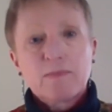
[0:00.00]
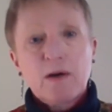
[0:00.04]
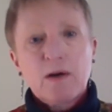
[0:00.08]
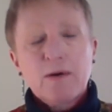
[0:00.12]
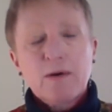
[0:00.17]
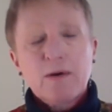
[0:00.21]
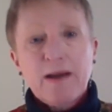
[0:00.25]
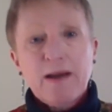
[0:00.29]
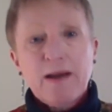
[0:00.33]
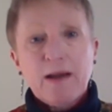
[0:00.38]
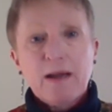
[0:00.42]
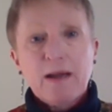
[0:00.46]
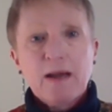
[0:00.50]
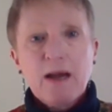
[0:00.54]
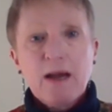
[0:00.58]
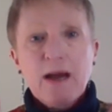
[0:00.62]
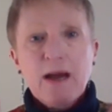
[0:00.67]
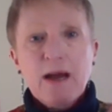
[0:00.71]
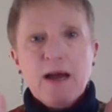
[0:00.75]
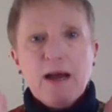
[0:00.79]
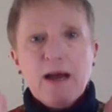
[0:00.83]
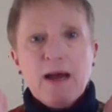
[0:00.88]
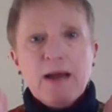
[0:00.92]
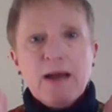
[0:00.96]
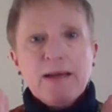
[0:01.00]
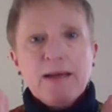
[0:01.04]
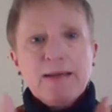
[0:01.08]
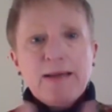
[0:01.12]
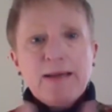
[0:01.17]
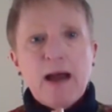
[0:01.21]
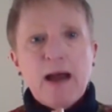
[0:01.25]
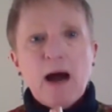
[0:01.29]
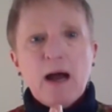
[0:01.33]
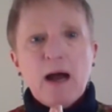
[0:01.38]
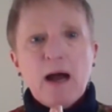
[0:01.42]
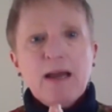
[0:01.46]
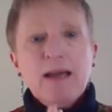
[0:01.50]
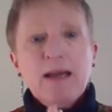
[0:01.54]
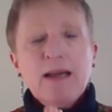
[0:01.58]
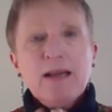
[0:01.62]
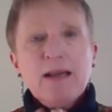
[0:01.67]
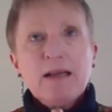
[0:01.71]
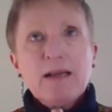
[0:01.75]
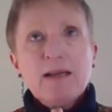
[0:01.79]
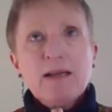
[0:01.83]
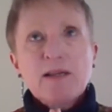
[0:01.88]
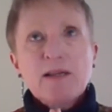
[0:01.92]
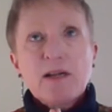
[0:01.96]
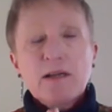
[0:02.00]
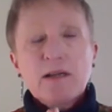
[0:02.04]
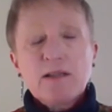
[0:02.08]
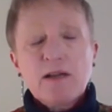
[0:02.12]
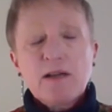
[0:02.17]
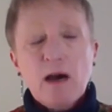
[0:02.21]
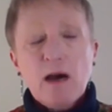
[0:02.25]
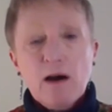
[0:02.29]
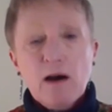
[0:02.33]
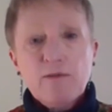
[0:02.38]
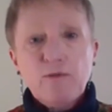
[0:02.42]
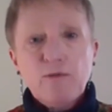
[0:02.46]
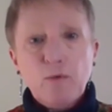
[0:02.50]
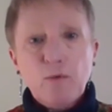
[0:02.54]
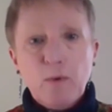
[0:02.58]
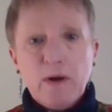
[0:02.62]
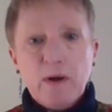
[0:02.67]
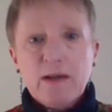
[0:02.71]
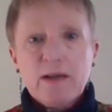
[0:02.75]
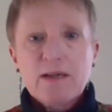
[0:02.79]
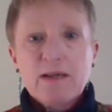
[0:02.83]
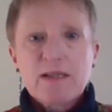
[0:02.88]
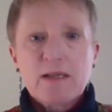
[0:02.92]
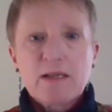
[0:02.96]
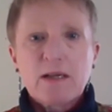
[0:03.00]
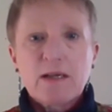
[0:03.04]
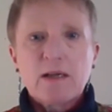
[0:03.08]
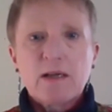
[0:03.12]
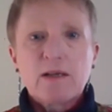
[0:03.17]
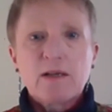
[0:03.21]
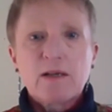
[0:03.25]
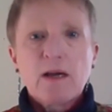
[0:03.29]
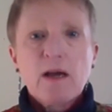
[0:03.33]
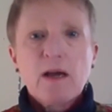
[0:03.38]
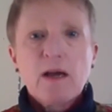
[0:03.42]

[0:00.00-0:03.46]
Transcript: Okay, yeah, it is a tough one, isn't it?